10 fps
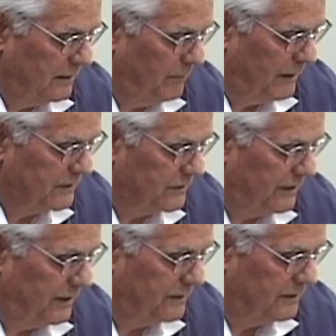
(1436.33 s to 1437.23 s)

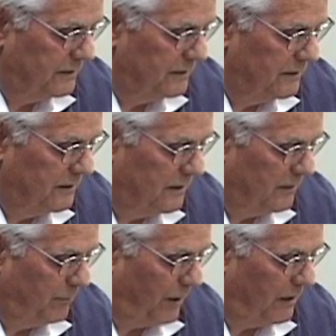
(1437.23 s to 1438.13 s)
Mesquite,
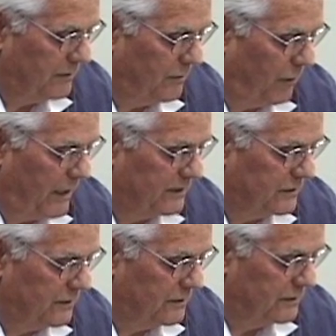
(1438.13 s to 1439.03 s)
brown
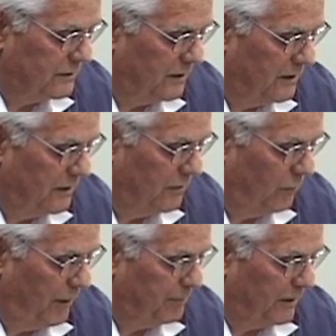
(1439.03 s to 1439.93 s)
grasses
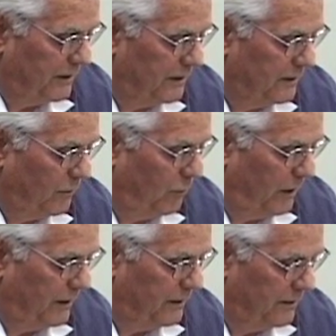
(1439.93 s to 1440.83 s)
rippling in the
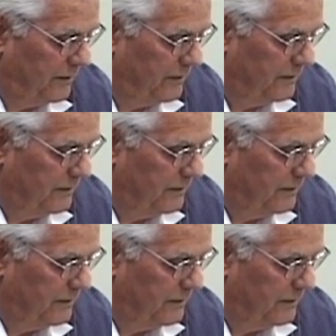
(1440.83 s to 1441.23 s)
wind,